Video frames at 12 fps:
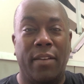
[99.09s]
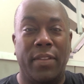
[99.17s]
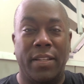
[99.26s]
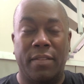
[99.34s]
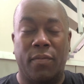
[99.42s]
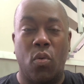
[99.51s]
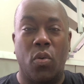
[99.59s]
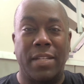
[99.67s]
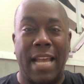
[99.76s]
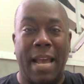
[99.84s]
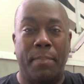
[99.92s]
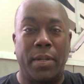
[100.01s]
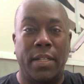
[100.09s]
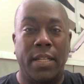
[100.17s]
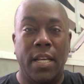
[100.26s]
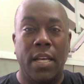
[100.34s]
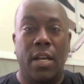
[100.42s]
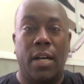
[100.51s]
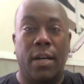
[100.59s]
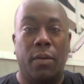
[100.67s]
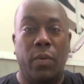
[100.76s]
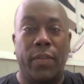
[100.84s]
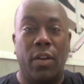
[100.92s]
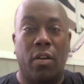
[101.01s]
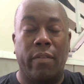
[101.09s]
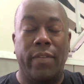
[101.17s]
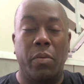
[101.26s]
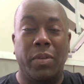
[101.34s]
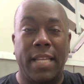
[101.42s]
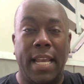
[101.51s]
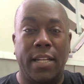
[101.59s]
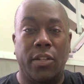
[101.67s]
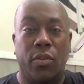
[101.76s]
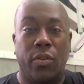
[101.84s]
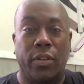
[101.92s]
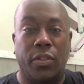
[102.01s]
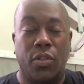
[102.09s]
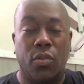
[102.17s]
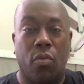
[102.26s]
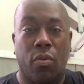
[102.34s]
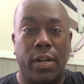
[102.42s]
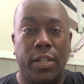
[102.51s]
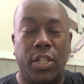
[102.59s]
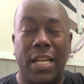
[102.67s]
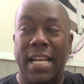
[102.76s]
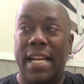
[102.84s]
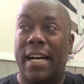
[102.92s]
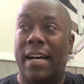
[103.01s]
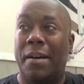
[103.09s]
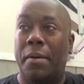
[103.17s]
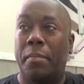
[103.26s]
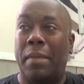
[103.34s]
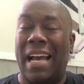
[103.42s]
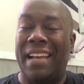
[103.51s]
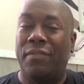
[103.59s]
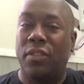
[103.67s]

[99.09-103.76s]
This, of course, happened when the RV was hit during storage. I've